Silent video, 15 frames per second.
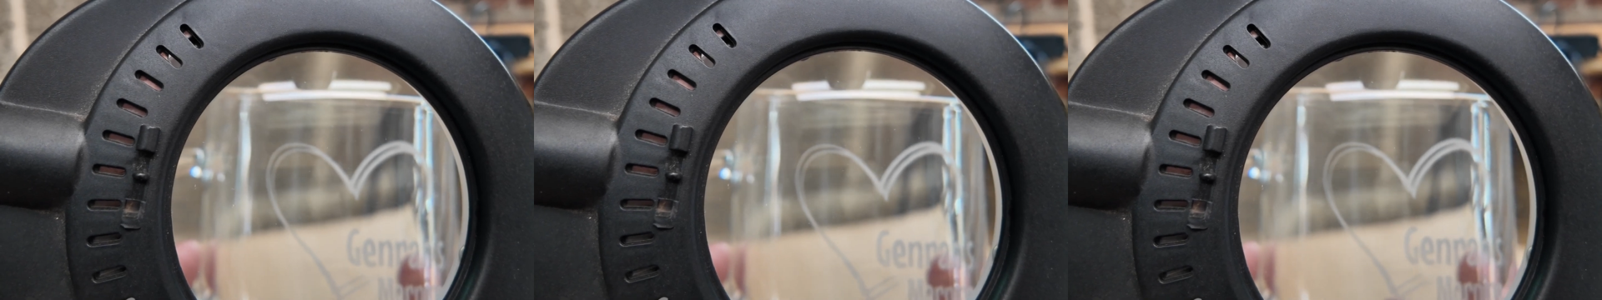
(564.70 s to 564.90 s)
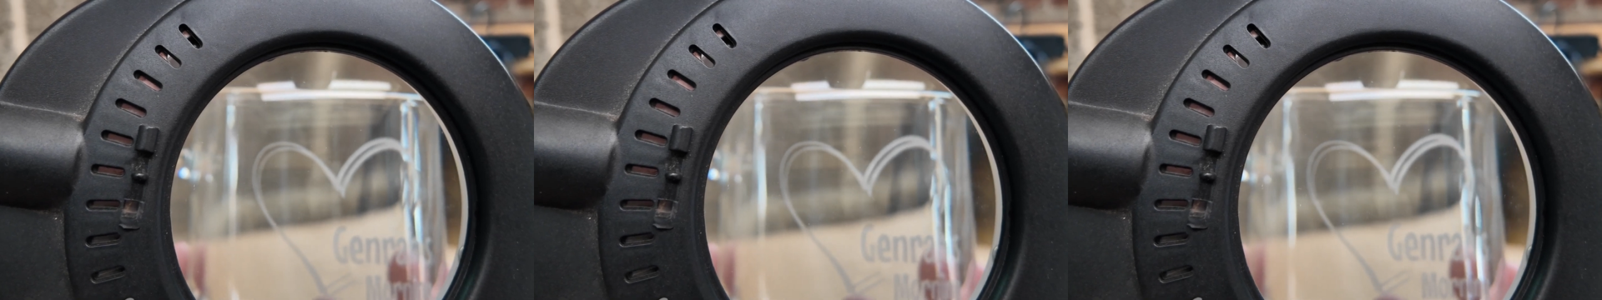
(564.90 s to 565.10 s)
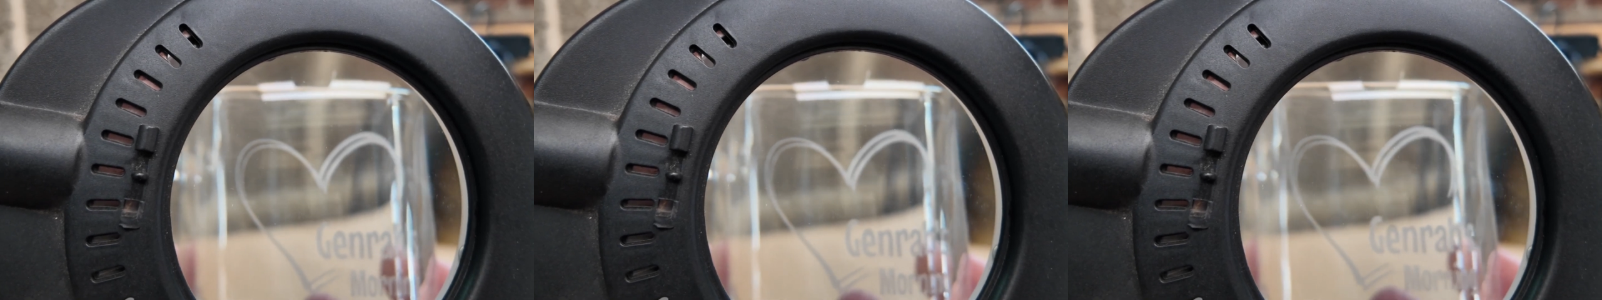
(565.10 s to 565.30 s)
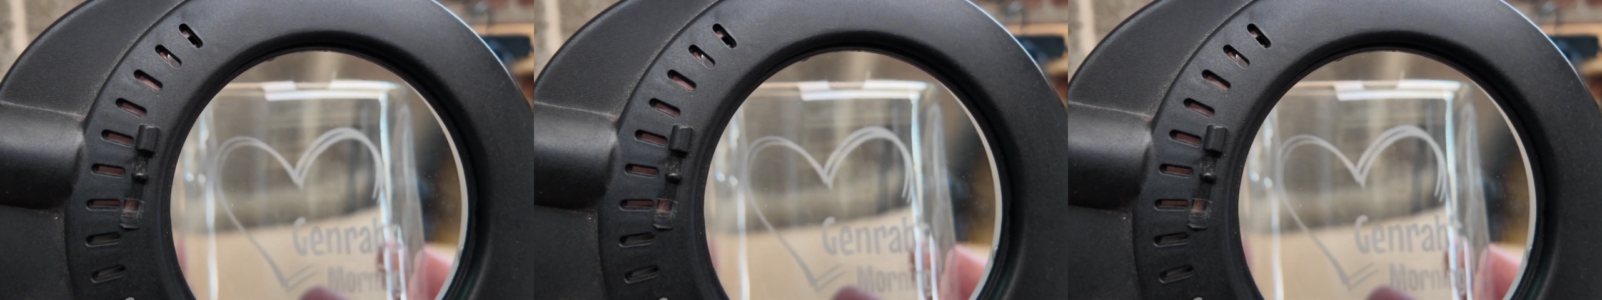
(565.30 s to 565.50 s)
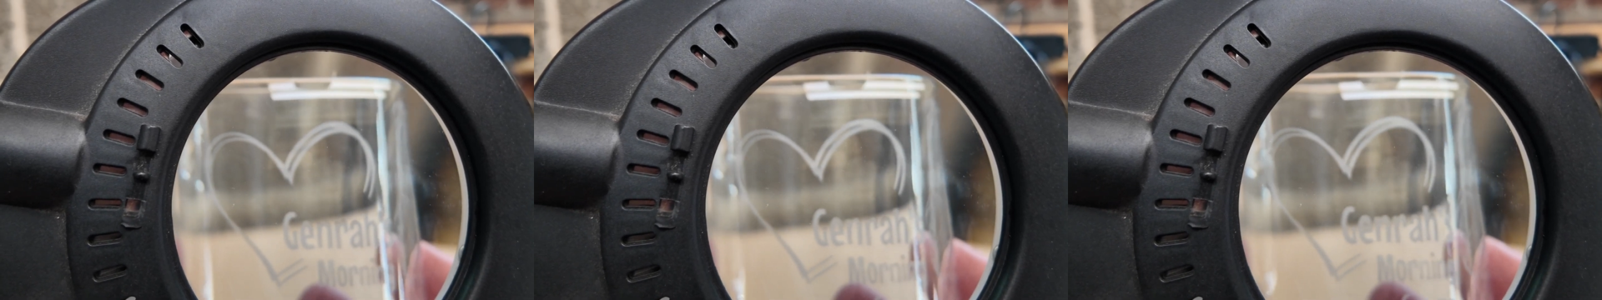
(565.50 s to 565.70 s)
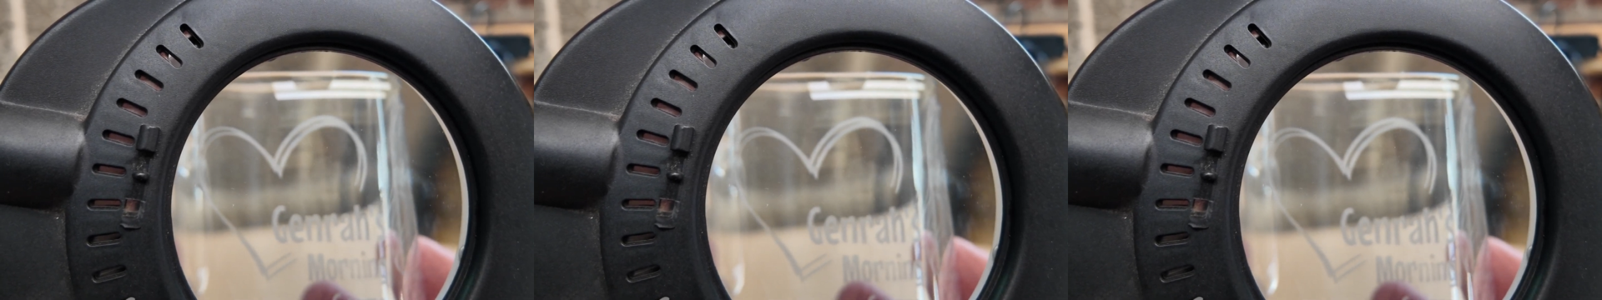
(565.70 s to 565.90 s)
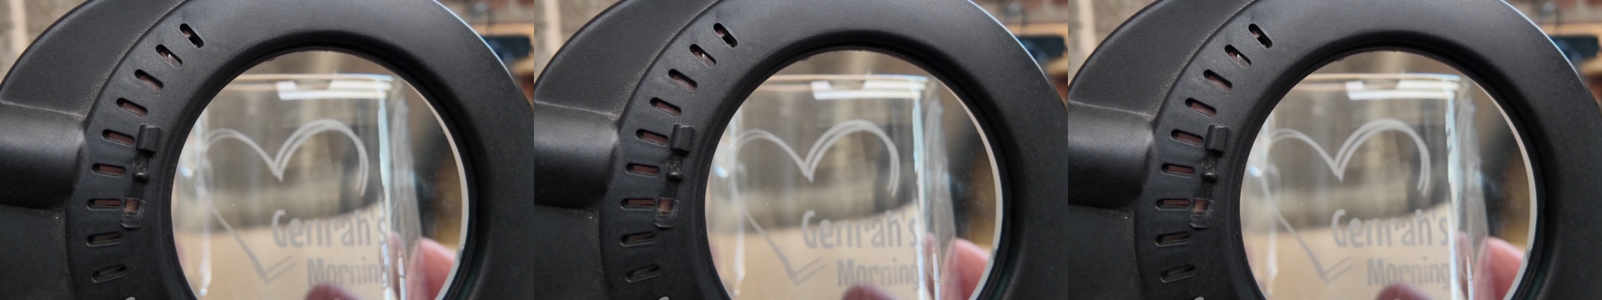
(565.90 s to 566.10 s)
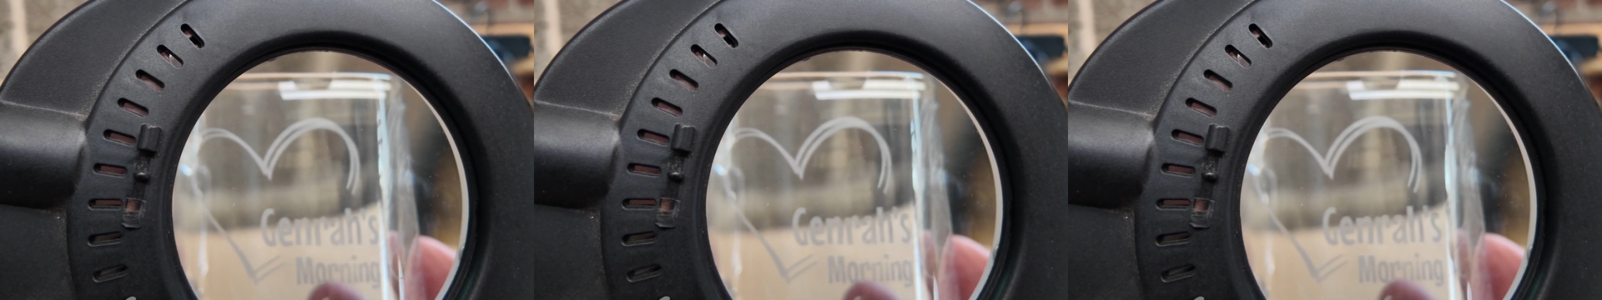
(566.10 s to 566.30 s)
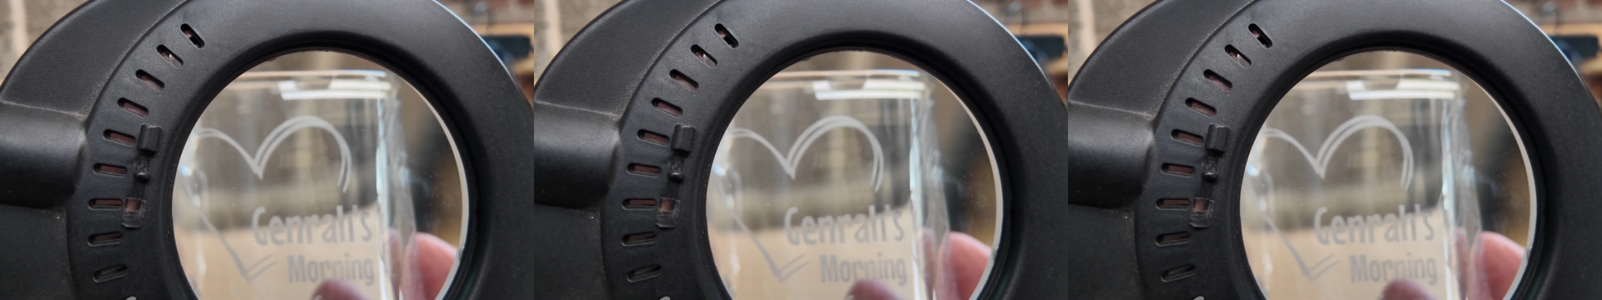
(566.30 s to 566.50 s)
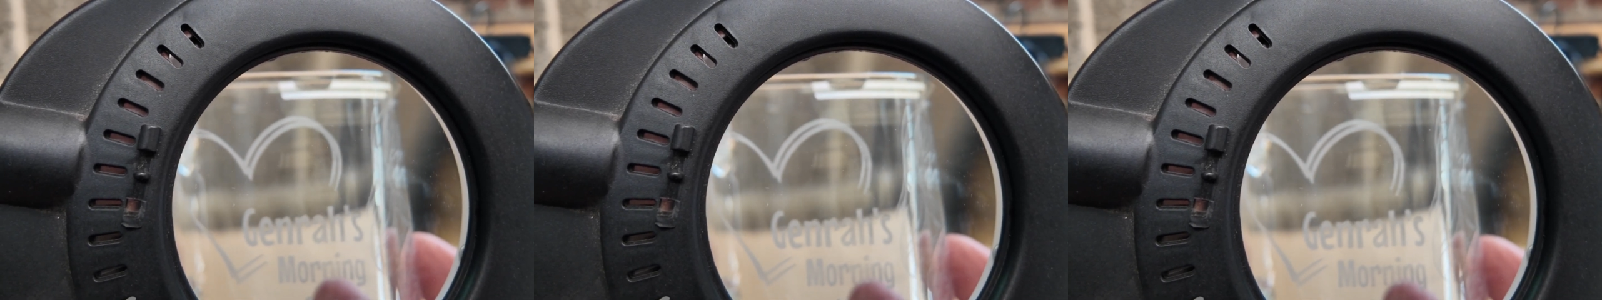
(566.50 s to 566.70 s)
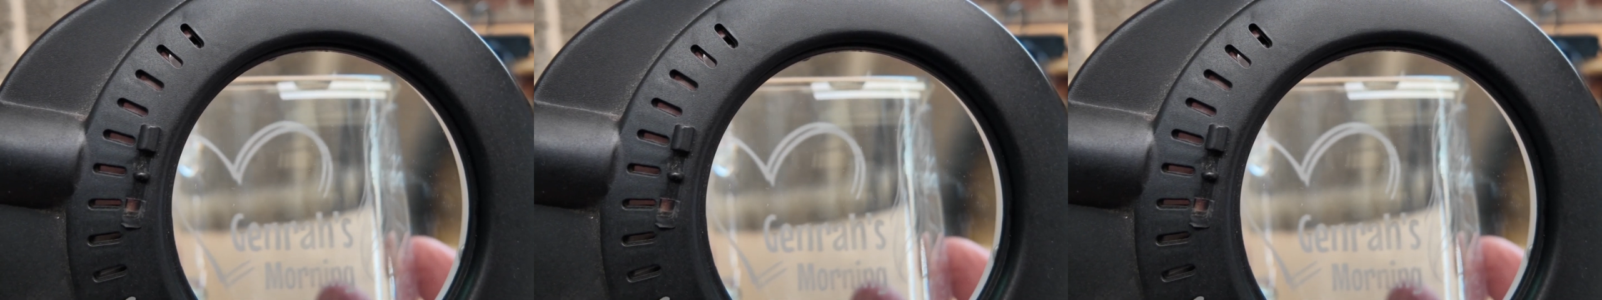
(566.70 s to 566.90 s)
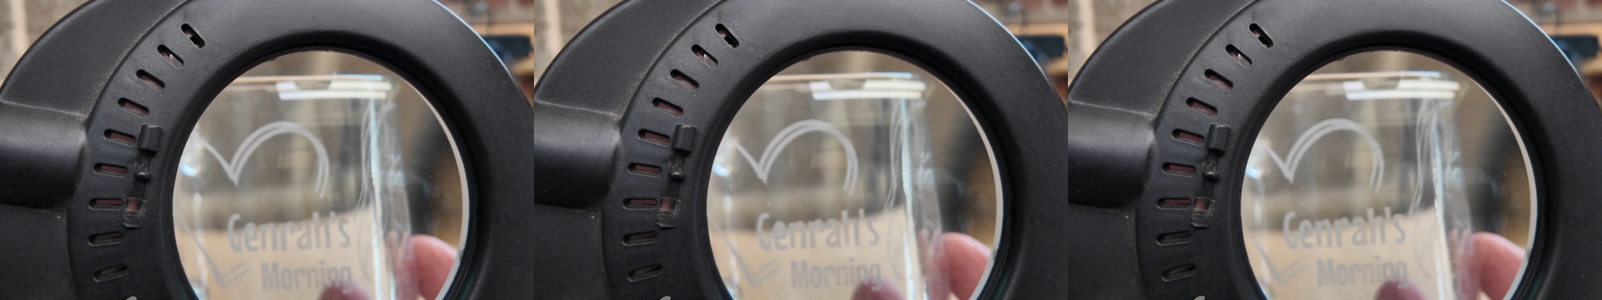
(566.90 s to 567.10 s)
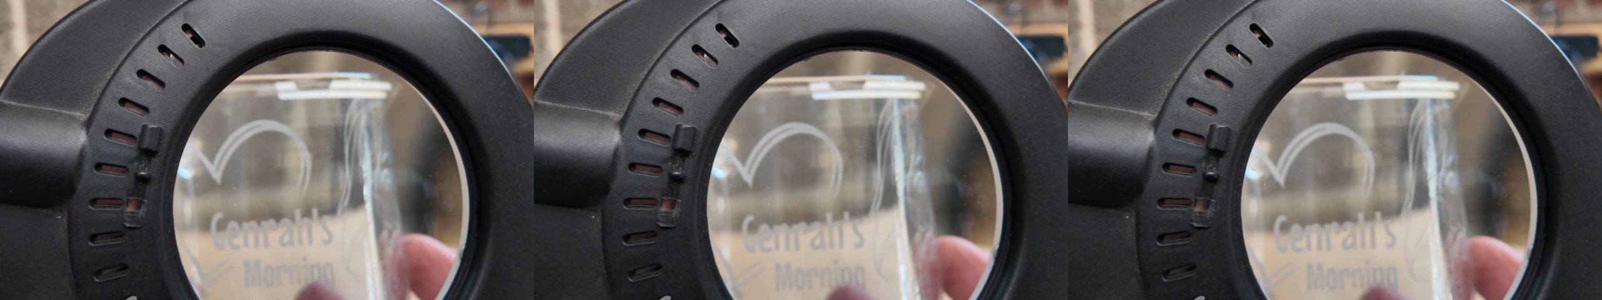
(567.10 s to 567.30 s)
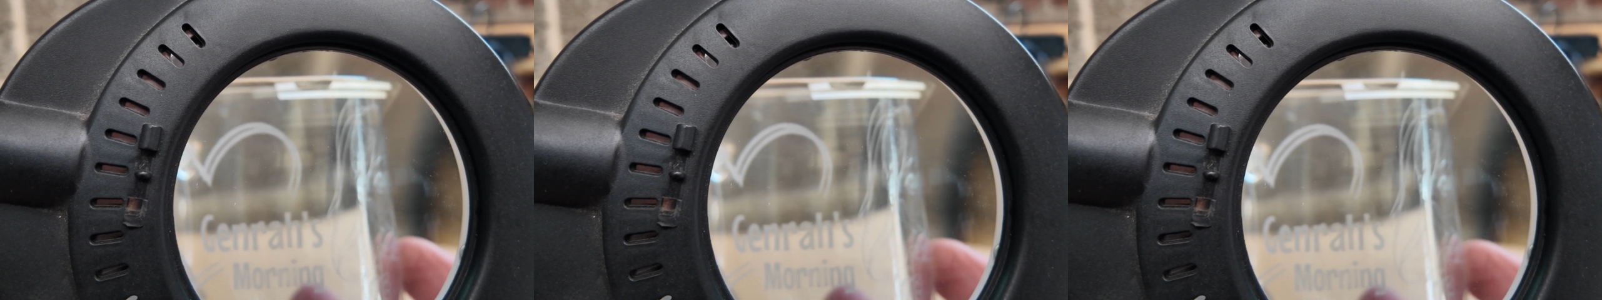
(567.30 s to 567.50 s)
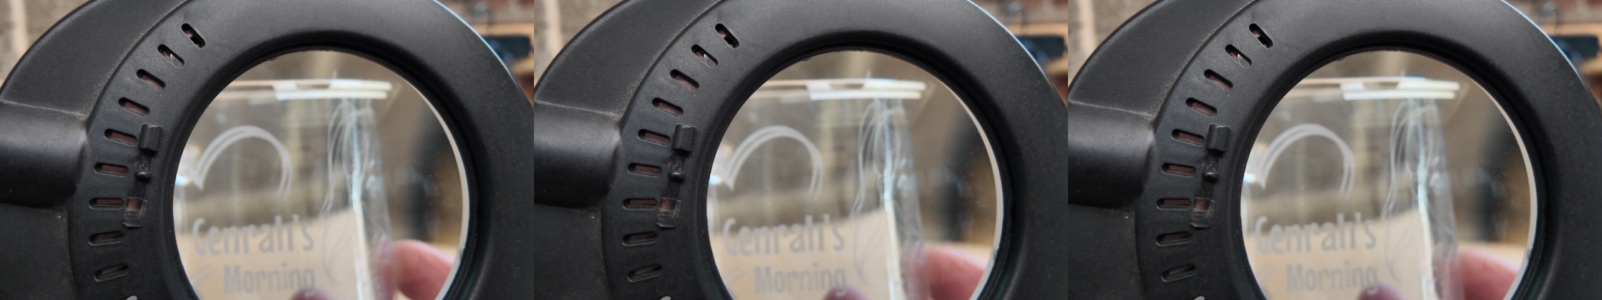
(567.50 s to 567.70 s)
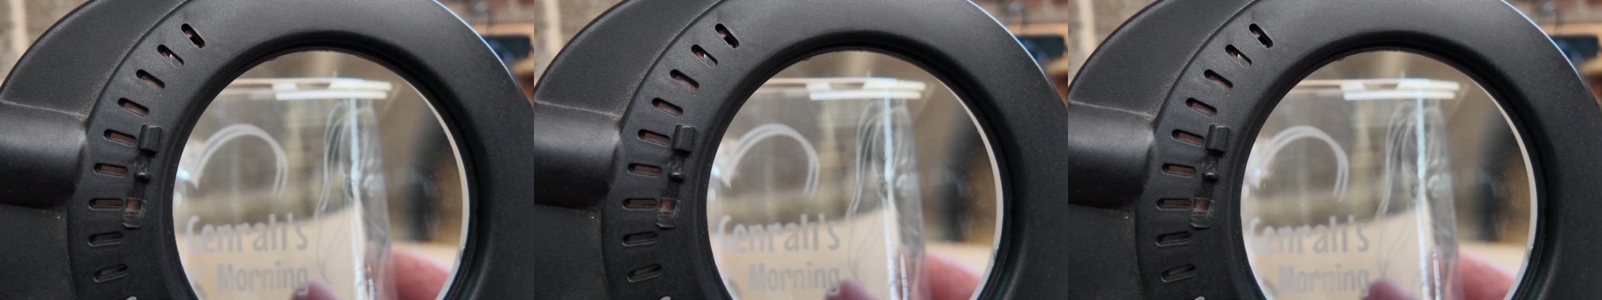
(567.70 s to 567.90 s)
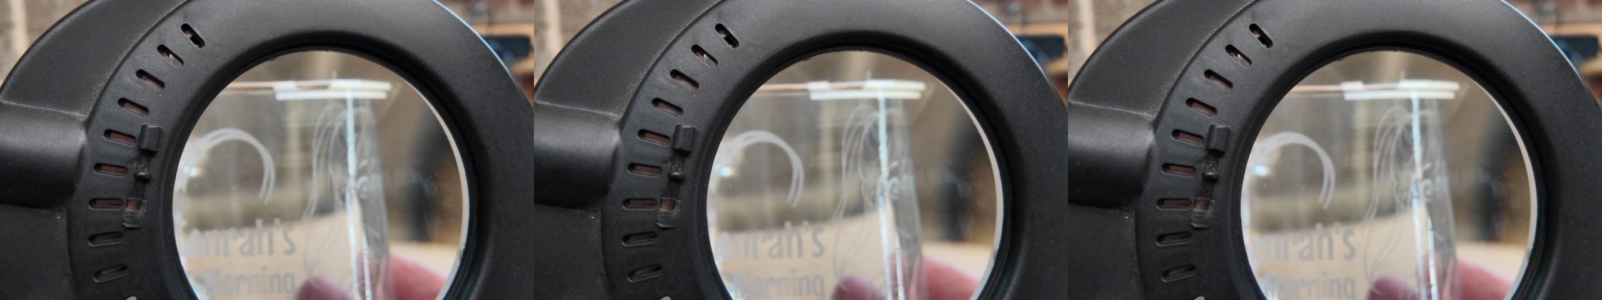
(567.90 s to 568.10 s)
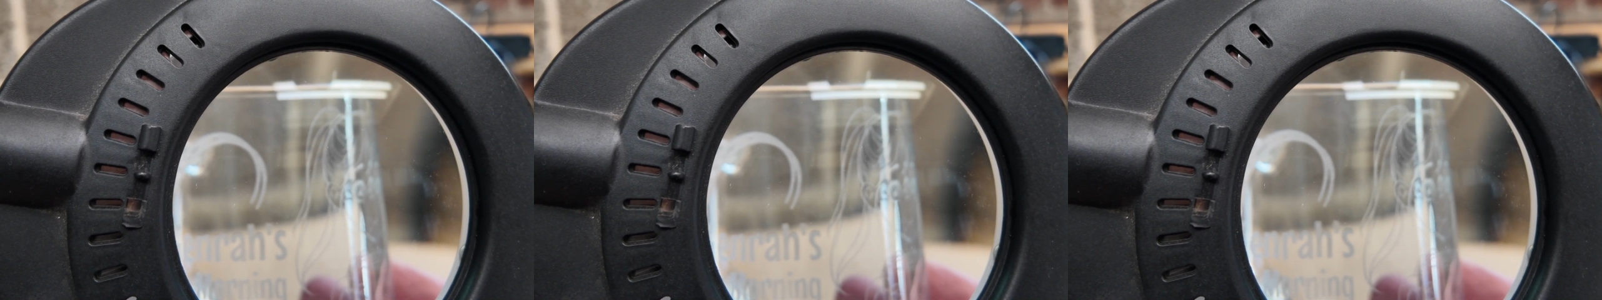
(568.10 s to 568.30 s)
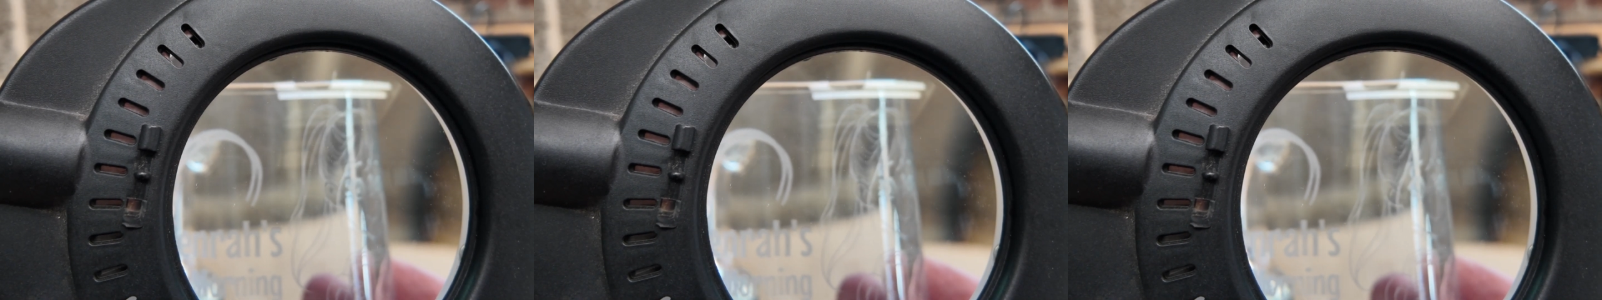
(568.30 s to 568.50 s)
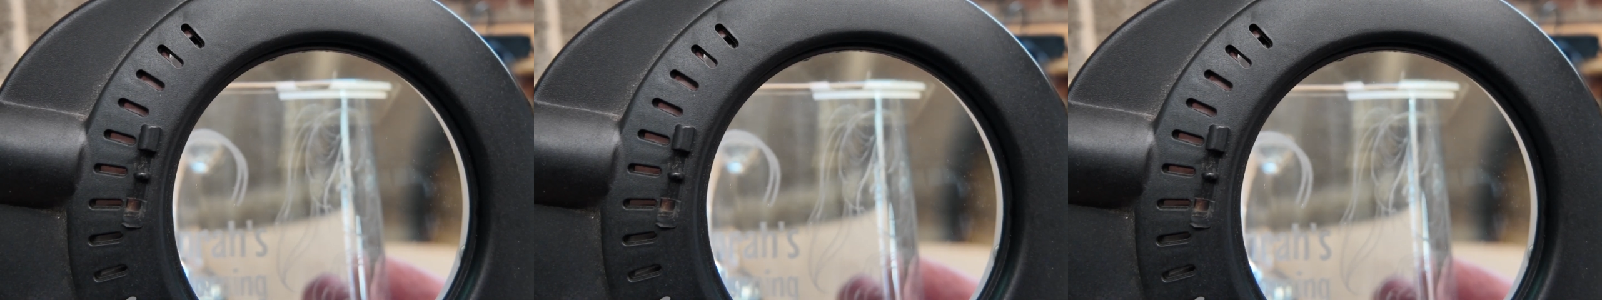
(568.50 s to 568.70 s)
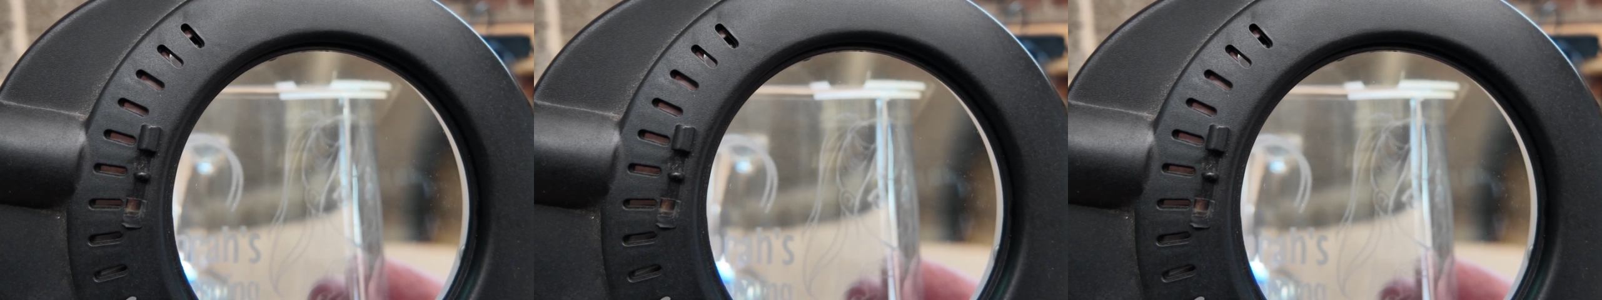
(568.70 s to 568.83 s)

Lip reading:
[unreadable: no face in view]